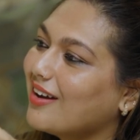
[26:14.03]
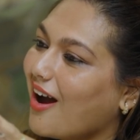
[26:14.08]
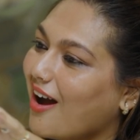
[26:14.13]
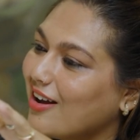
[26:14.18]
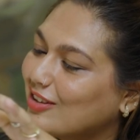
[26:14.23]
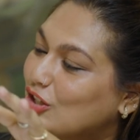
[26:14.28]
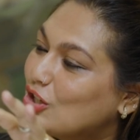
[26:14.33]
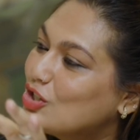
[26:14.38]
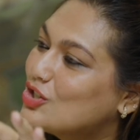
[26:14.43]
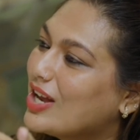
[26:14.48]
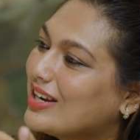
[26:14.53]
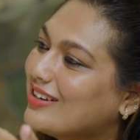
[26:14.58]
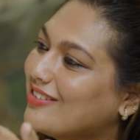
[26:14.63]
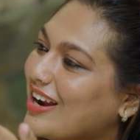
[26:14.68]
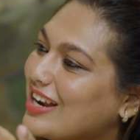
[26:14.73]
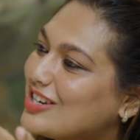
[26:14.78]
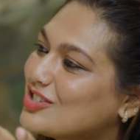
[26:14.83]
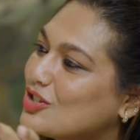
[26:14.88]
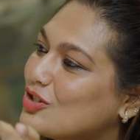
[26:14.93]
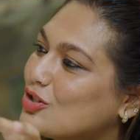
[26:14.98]
other
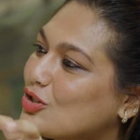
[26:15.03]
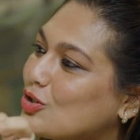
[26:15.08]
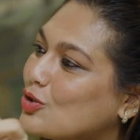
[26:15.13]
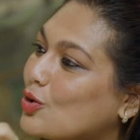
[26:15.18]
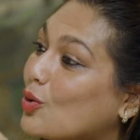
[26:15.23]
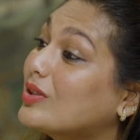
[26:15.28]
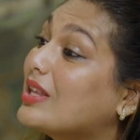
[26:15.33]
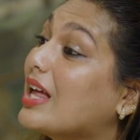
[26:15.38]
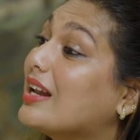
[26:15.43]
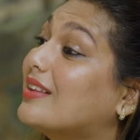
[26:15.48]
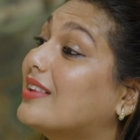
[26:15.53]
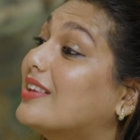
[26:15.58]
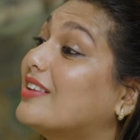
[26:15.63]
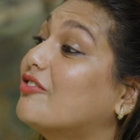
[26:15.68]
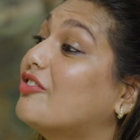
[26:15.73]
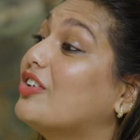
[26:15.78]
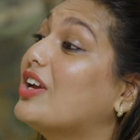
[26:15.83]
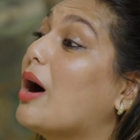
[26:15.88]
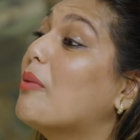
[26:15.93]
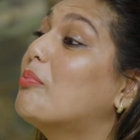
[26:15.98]
generations know that
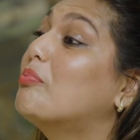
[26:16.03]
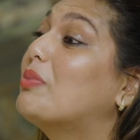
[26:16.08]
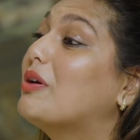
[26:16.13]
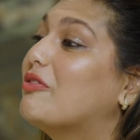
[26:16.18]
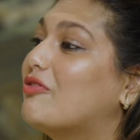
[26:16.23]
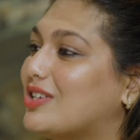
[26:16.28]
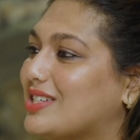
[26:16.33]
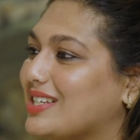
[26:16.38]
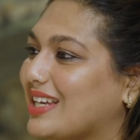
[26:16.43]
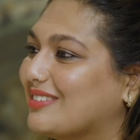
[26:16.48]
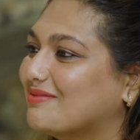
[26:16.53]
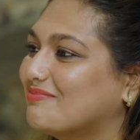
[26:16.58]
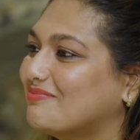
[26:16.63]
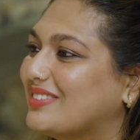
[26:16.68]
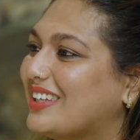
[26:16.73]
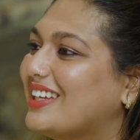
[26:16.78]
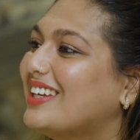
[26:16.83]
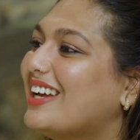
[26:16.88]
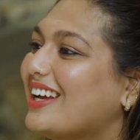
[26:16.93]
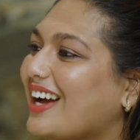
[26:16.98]
we are pivoting.
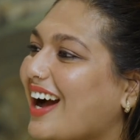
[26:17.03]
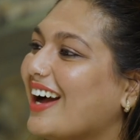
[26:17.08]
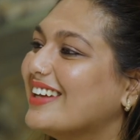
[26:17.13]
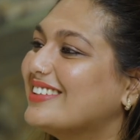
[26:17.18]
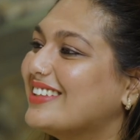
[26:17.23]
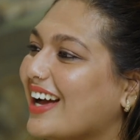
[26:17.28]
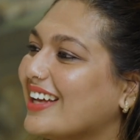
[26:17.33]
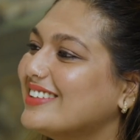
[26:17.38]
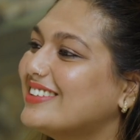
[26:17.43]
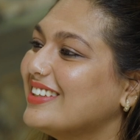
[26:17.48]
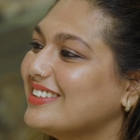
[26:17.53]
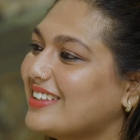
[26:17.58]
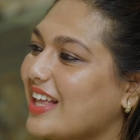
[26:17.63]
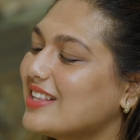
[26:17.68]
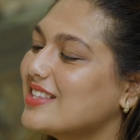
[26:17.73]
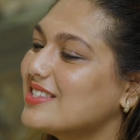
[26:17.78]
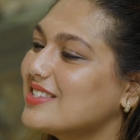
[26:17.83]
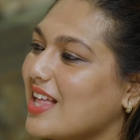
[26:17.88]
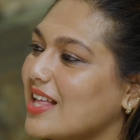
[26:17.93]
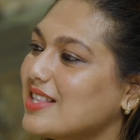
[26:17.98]
I think
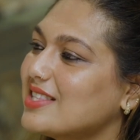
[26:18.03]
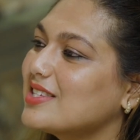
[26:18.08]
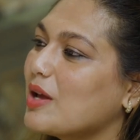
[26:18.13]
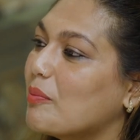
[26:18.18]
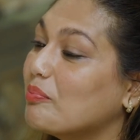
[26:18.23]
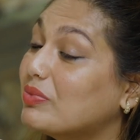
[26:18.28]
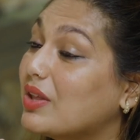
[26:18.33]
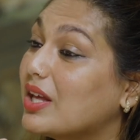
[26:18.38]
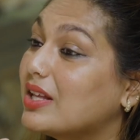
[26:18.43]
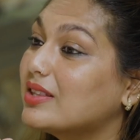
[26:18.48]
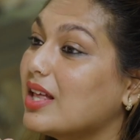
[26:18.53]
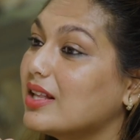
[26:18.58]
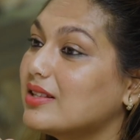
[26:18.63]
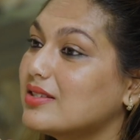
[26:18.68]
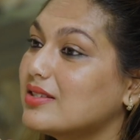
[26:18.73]
that's something